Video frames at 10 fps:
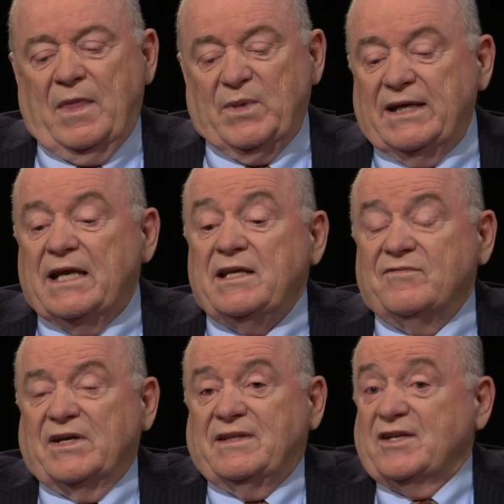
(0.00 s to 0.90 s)
but in any
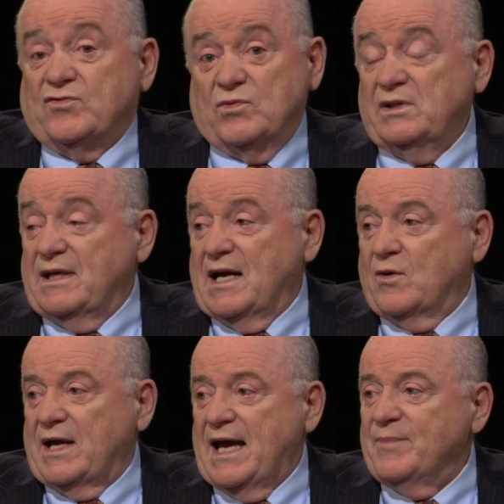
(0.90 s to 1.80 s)
event, that's really
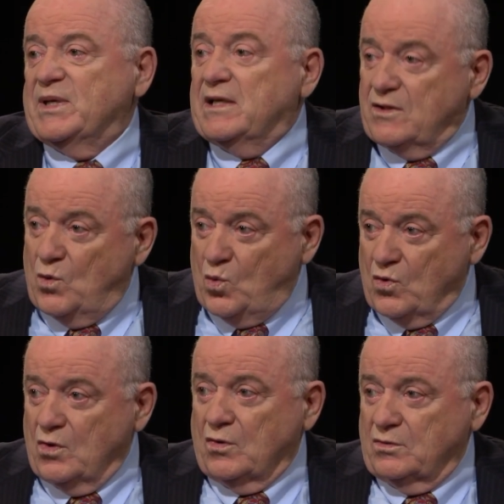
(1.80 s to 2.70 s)
how it happened. And the
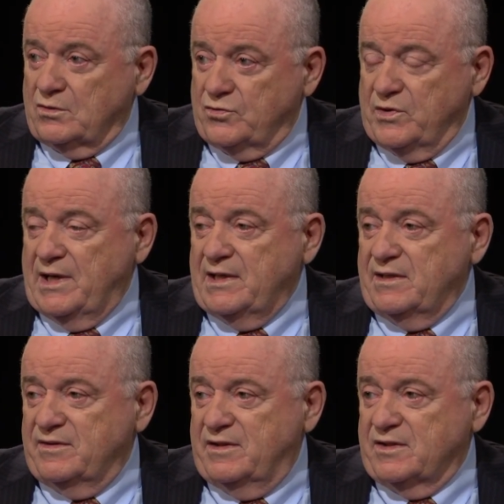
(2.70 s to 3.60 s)
world
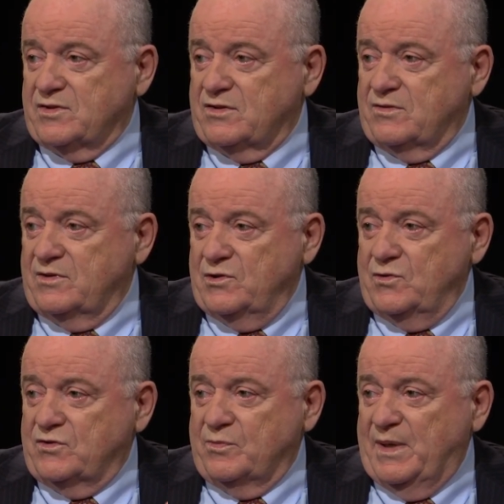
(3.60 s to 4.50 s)
created this
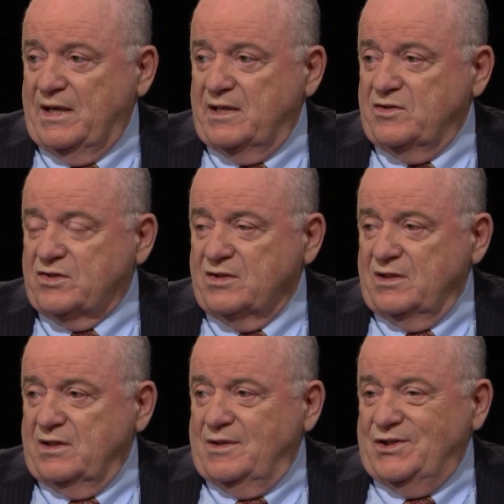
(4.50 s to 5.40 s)
new space.
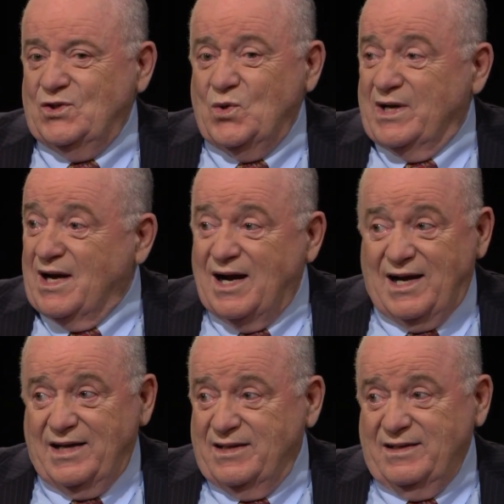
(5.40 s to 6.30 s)
You and
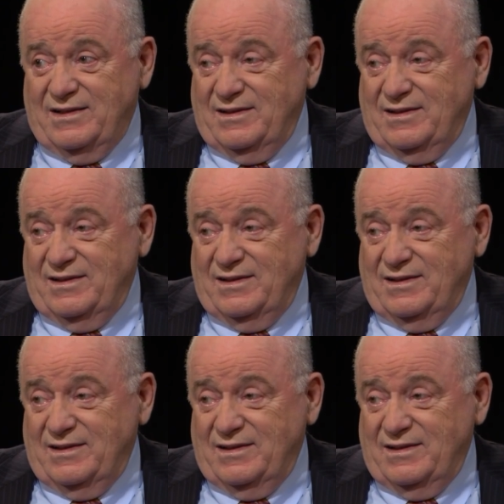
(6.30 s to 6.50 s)
I